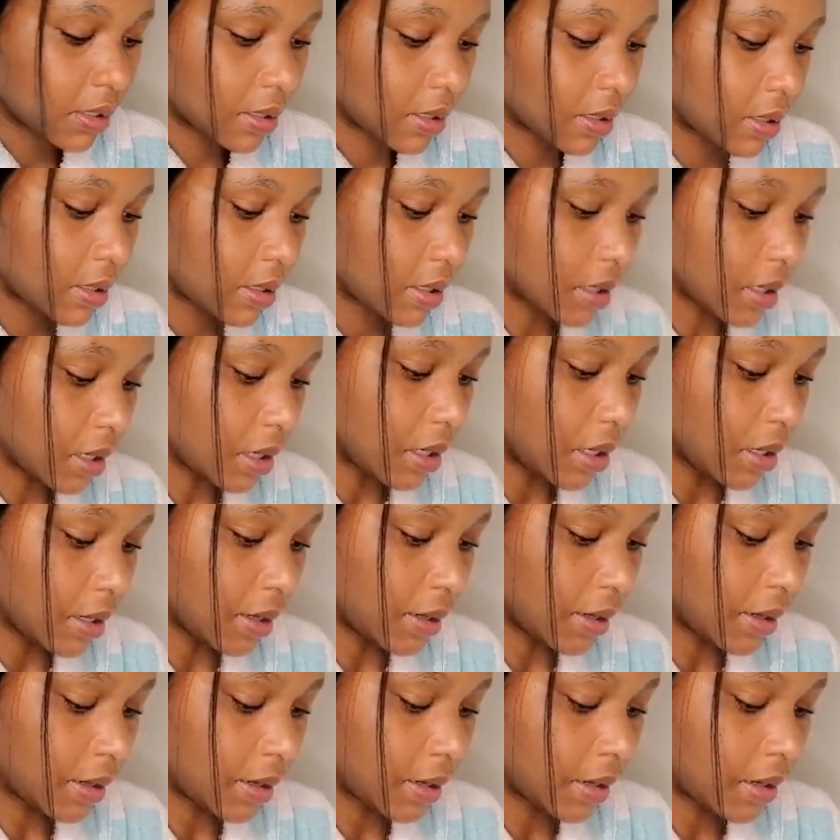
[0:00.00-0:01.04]
this
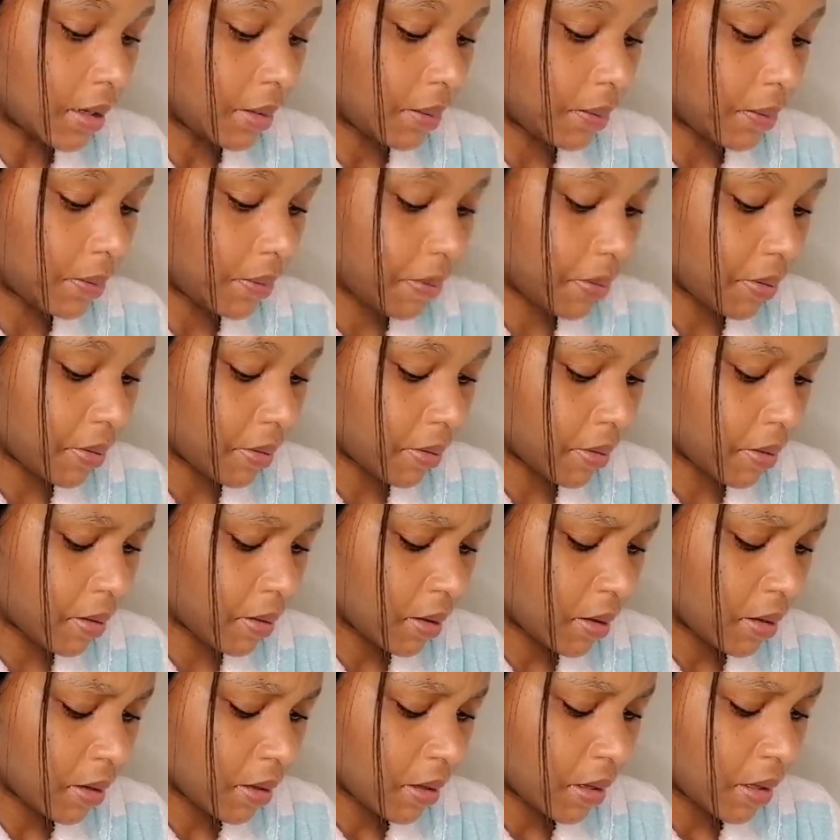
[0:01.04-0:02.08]
lip
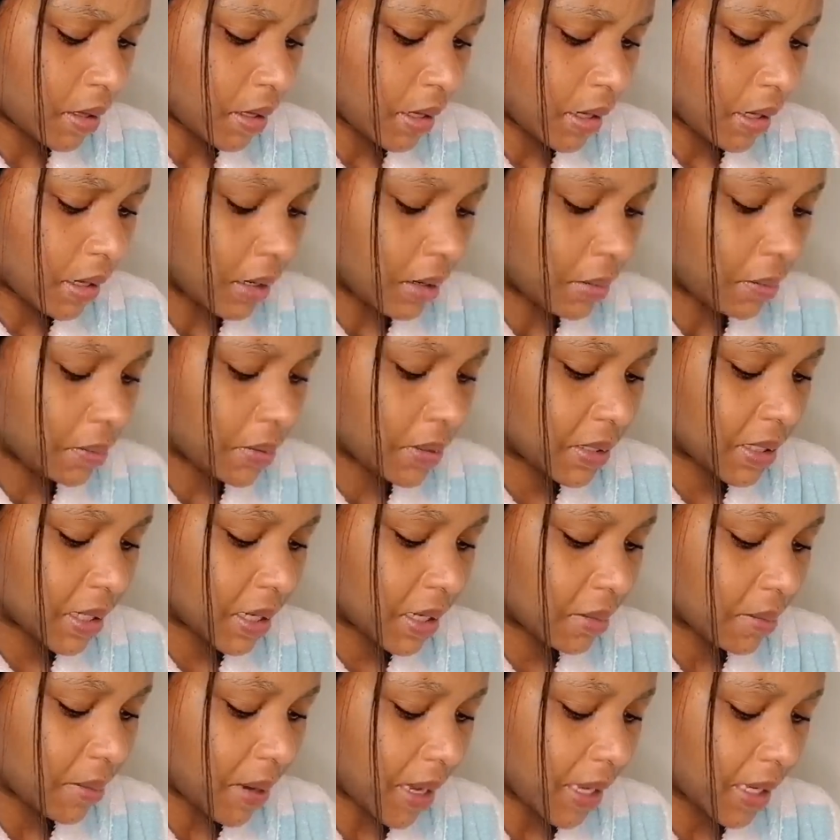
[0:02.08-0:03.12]

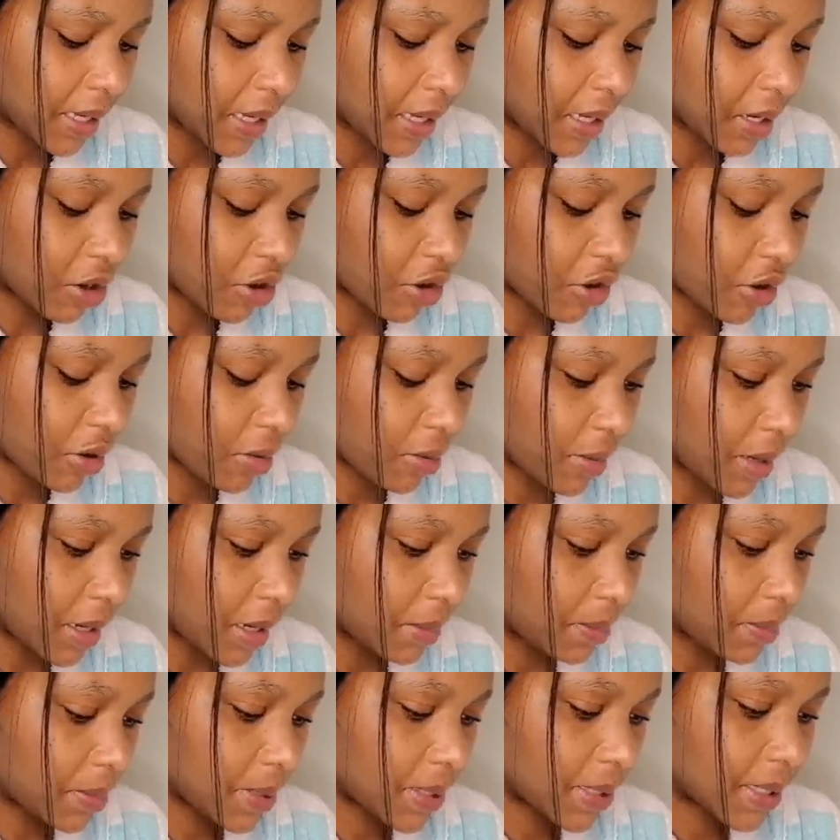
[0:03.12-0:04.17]
stain, Bare Chic Cream
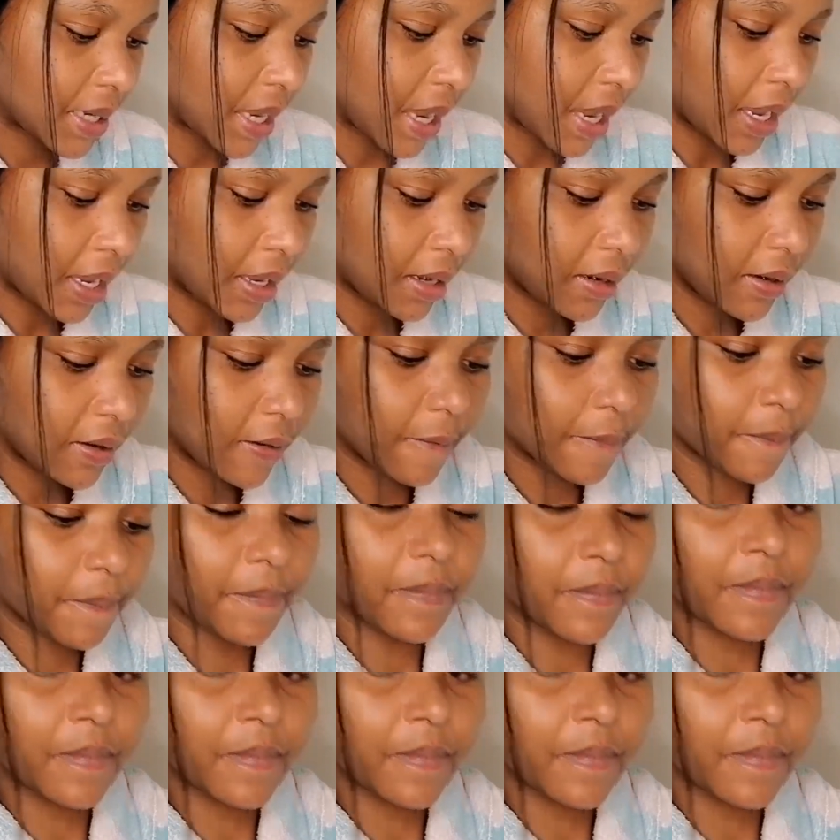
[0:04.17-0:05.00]
Lip Stain.